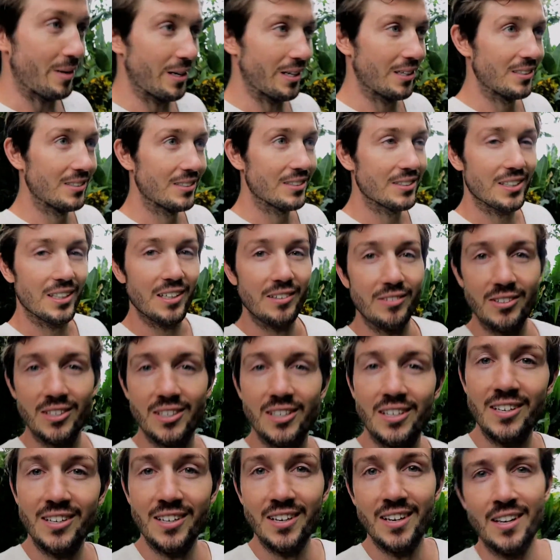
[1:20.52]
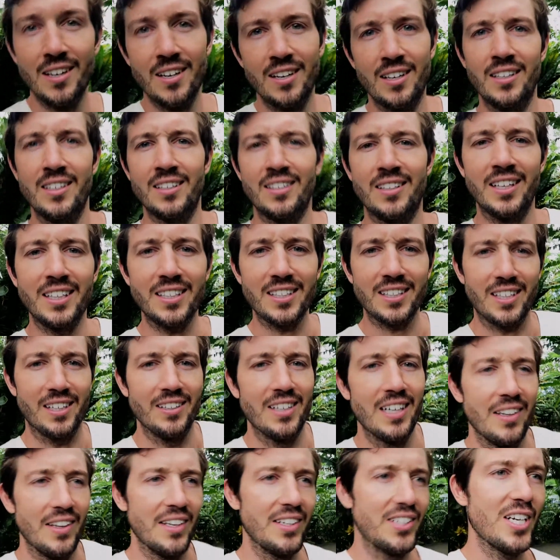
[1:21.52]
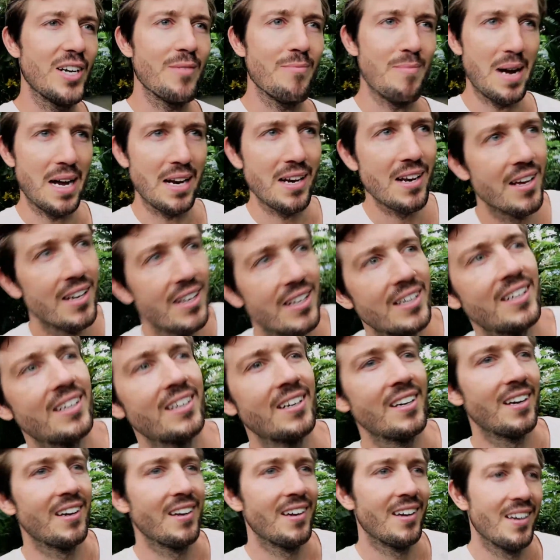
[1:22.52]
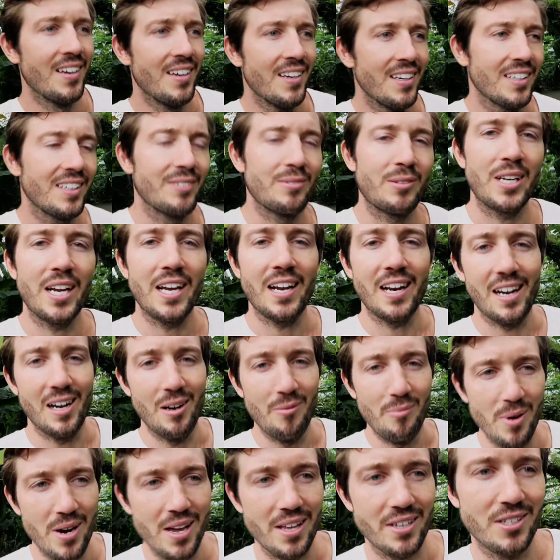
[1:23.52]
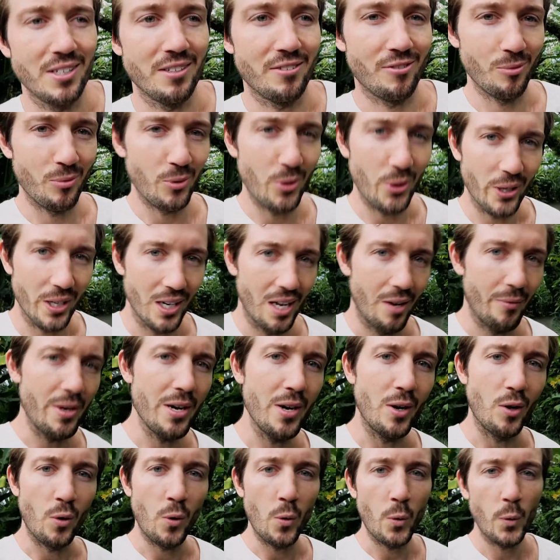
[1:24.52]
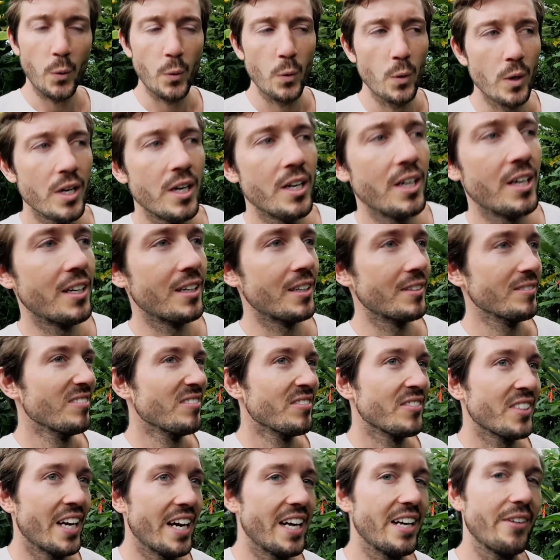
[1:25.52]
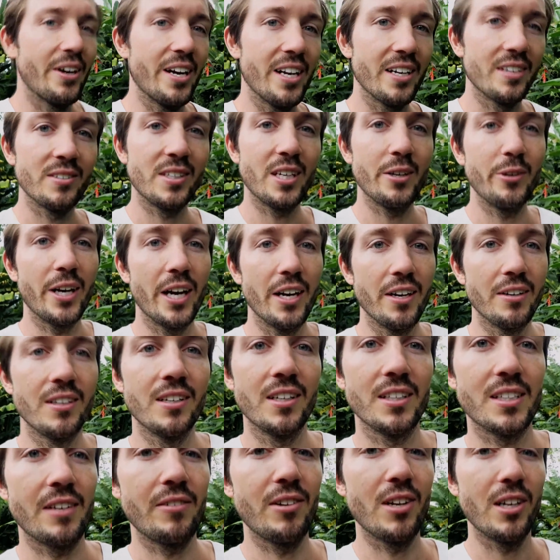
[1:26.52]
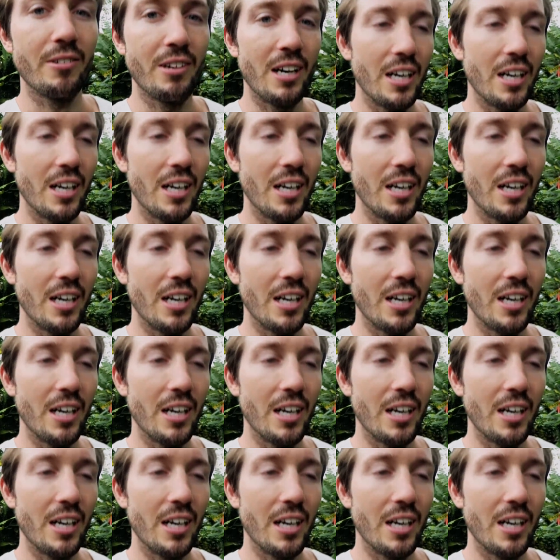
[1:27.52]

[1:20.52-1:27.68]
hill, so I need to go down the gym, man. Getting out of breath just from walking uphill. Anyway, here we go, let's have a look